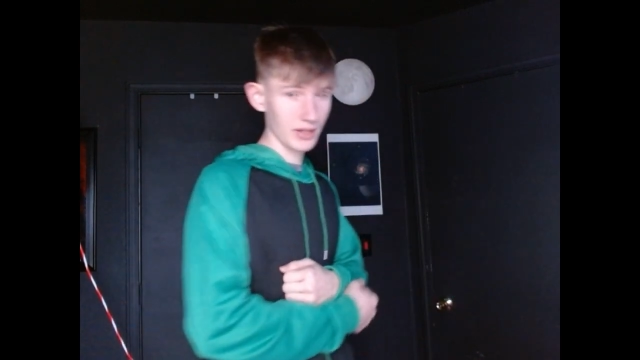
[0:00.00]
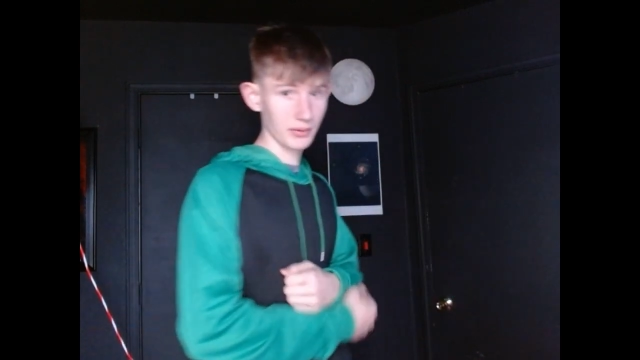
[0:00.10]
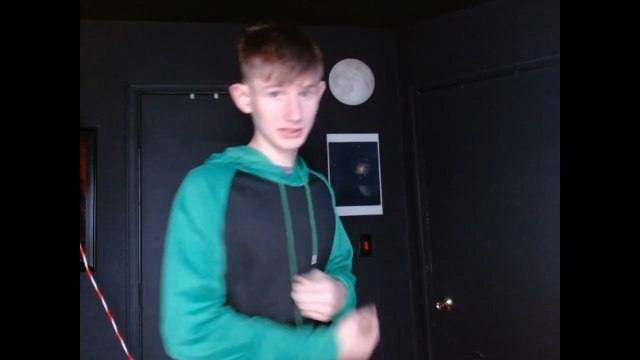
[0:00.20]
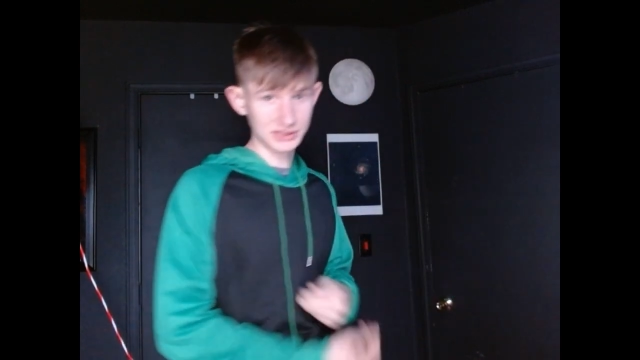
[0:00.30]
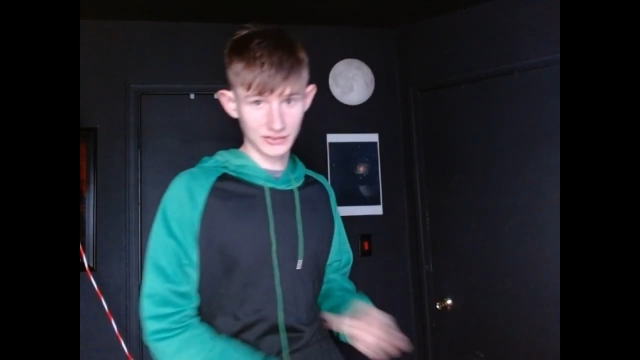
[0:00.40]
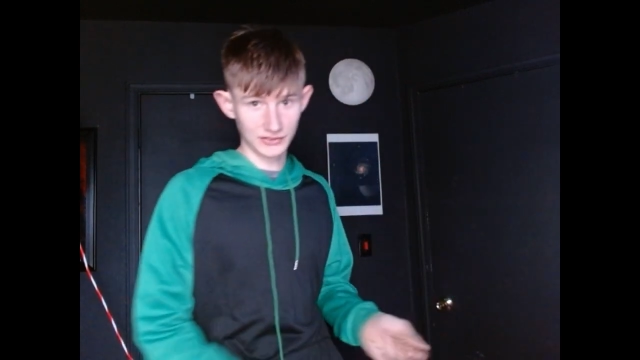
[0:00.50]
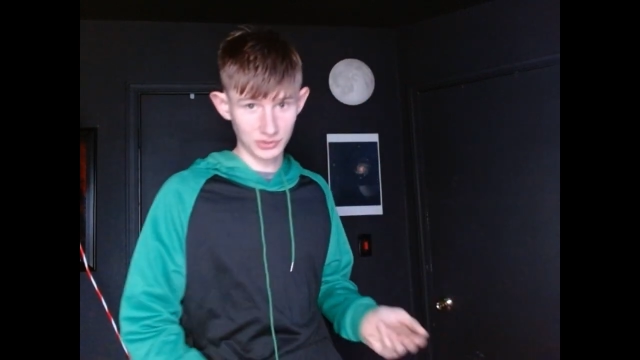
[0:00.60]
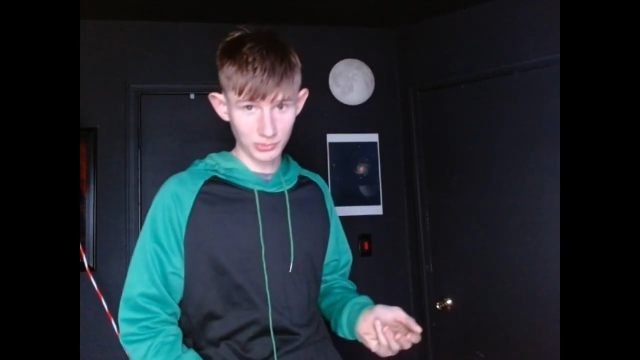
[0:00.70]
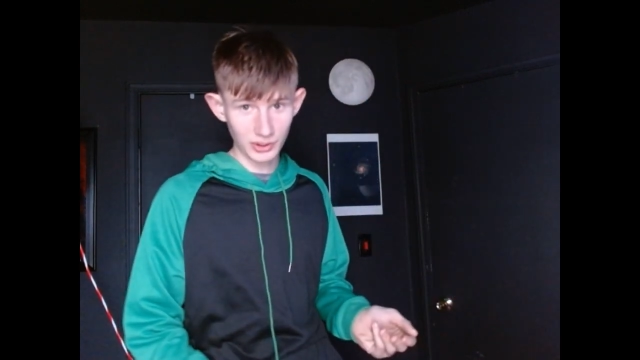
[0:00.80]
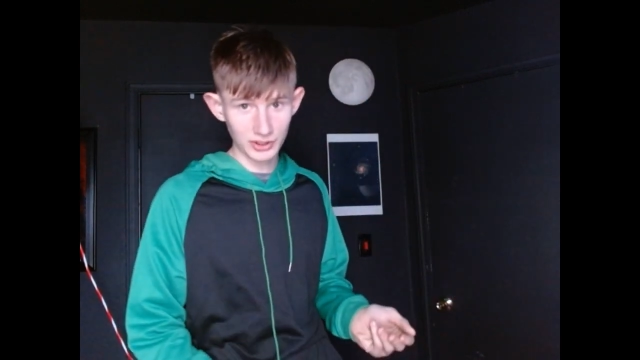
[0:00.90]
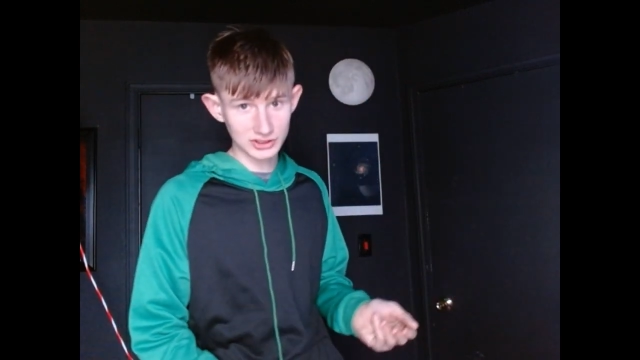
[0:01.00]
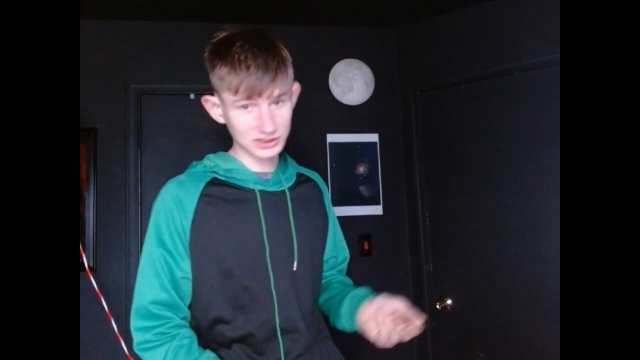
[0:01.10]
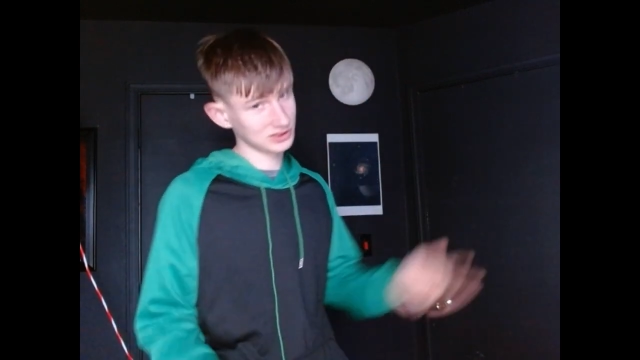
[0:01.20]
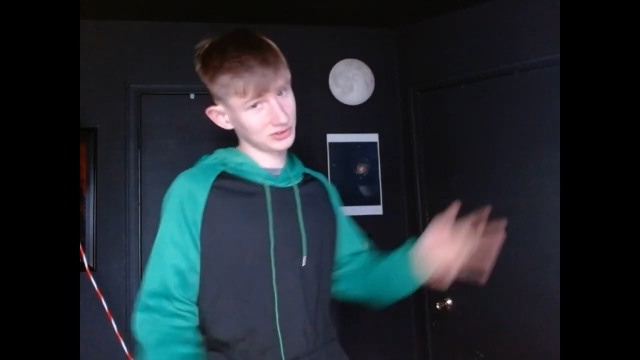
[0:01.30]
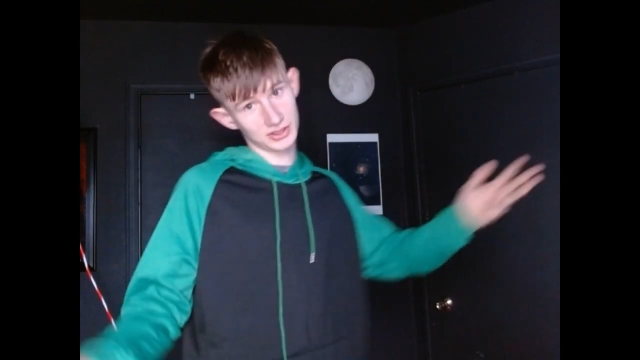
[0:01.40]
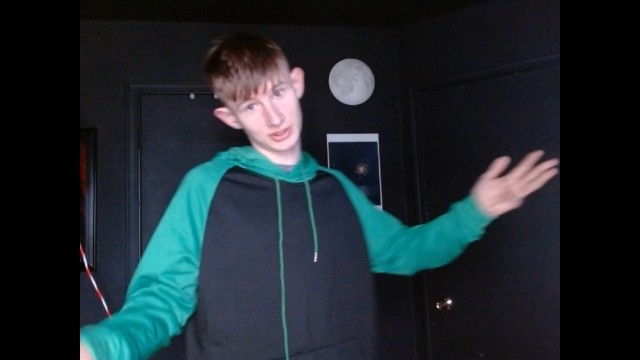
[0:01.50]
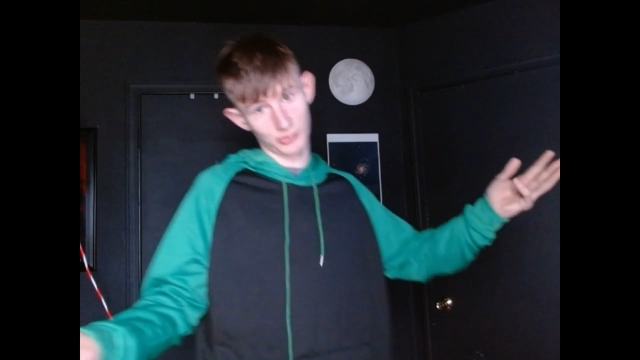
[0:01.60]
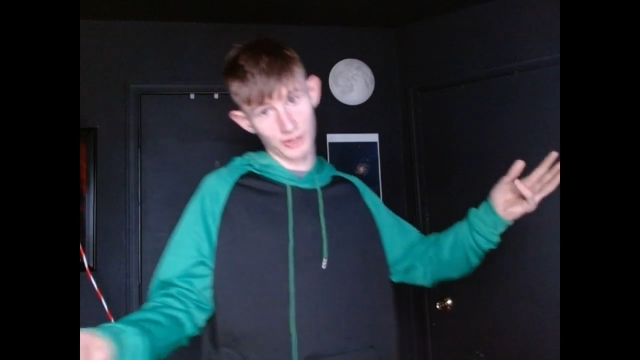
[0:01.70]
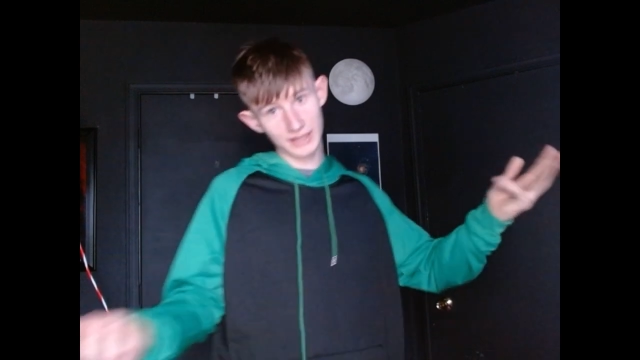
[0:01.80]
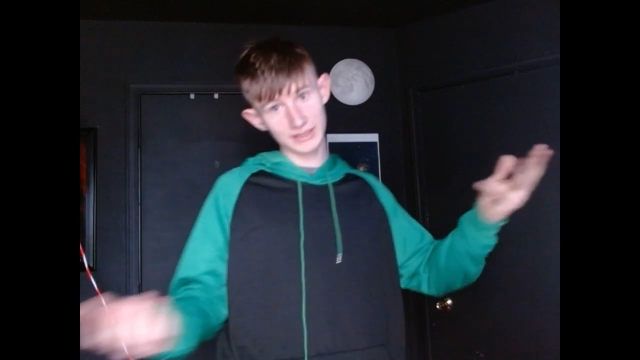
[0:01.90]
want to see if this works. Because
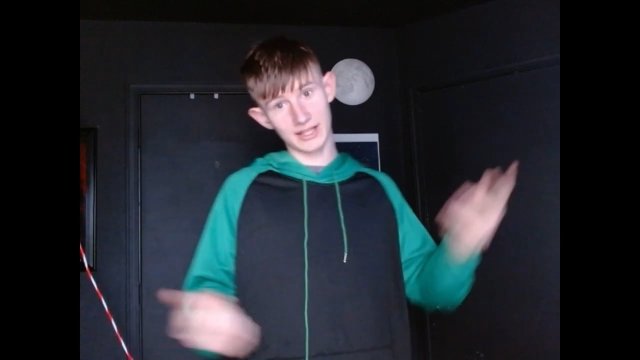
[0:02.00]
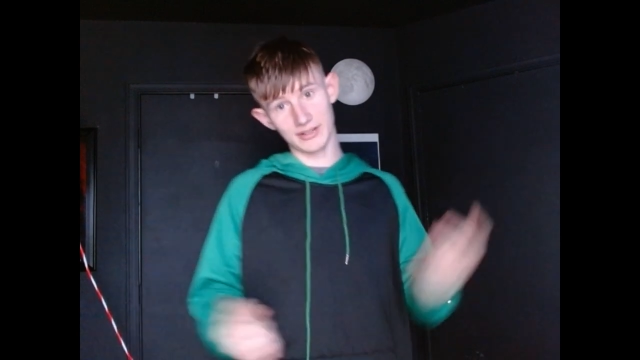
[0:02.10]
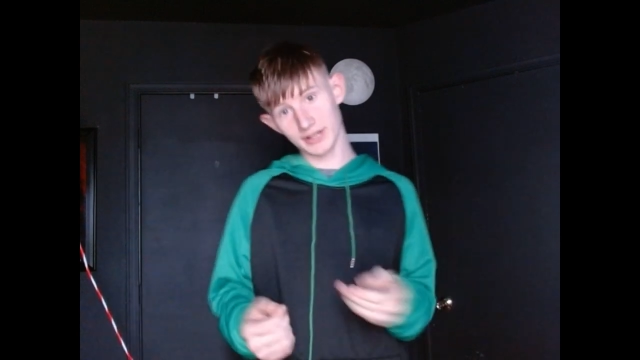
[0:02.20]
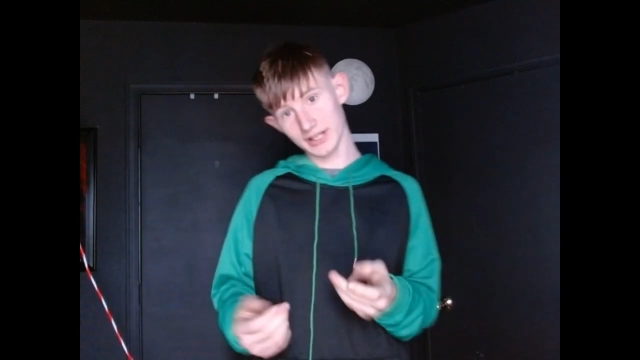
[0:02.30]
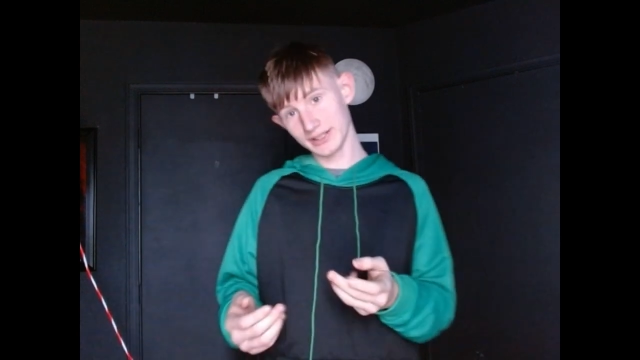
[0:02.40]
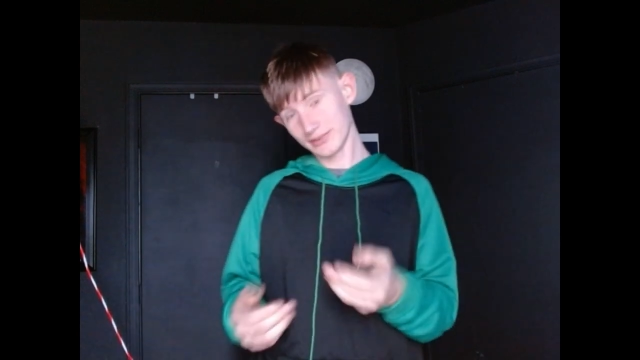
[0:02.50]
why not, right?